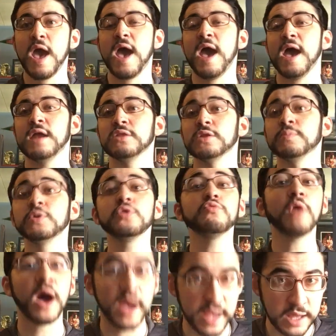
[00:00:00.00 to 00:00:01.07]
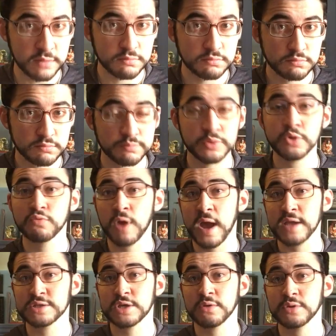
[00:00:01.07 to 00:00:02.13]
And the Blue Riot, Blue
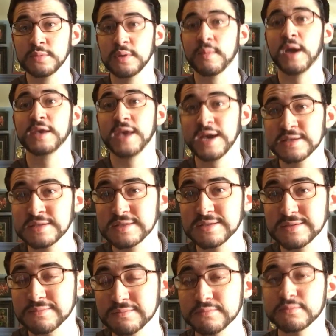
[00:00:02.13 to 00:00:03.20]
Riot's going to be my guest.